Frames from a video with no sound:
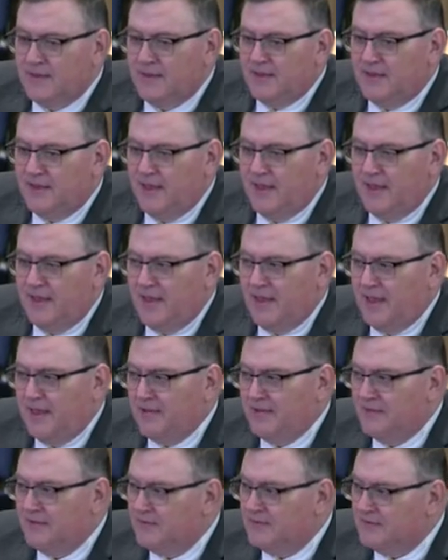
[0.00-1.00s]

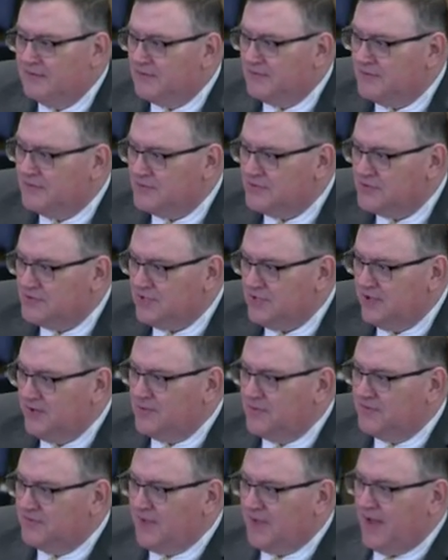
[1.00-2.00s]
And she
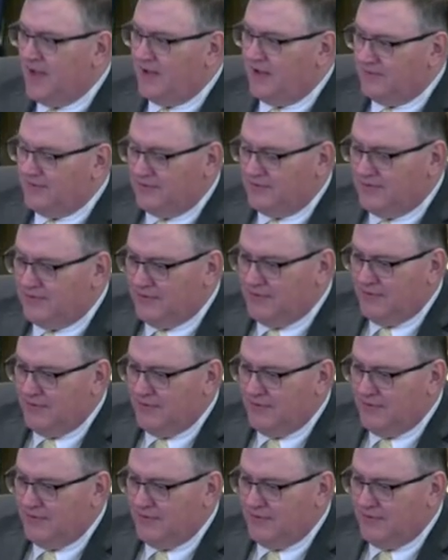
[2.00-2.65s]
was out